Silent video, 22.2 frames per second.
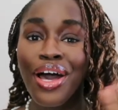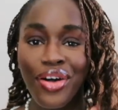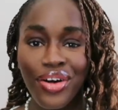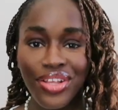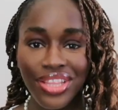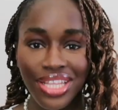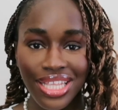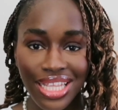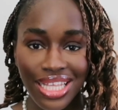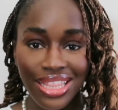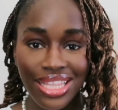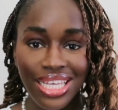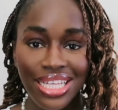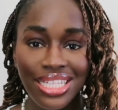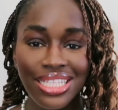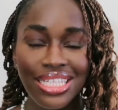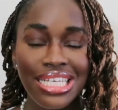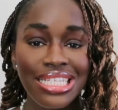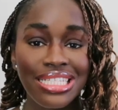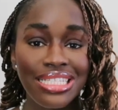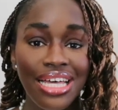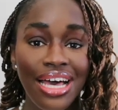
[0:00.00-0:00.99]
Another
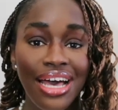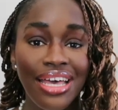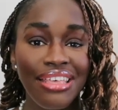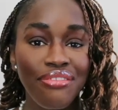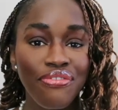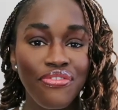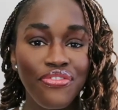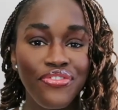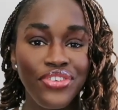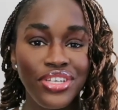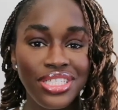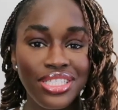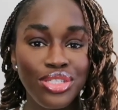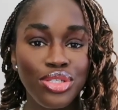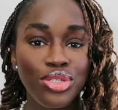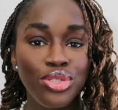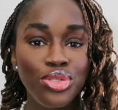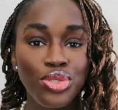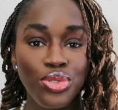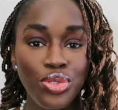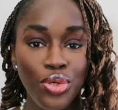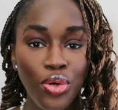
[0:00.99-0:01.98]
thing is that it fits
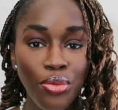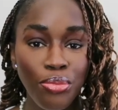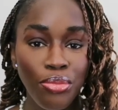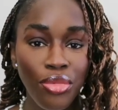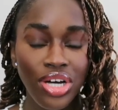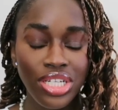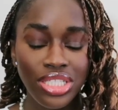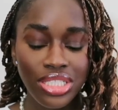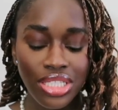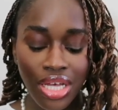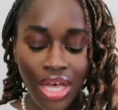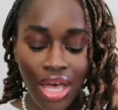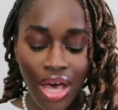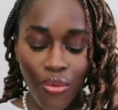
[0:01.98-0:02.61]
so much.